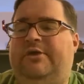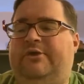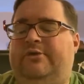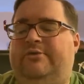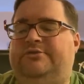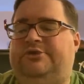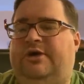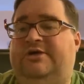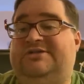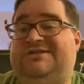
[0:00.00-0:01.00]
who
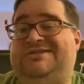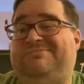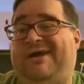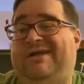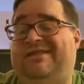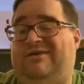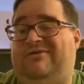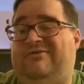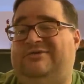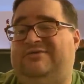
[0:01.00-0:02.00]
draws, I think
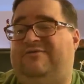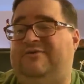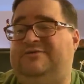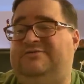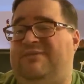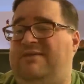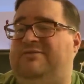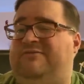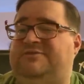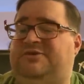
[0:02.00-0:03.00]
was maybe the first
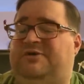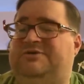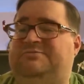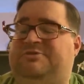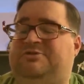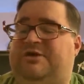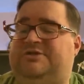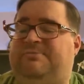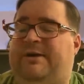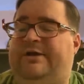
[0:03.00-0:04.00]
artist, but draws
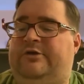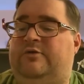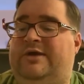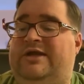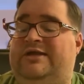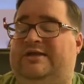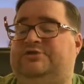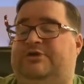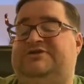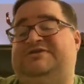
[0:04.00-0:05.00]
Spider-Gwen, and he draws in
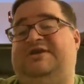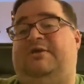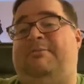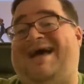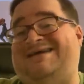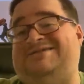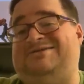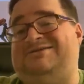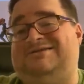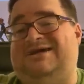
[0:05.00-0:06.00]
Southern Bastards. I
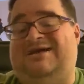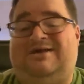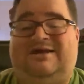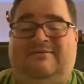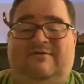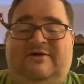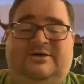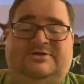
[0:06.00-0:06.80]
like him very much.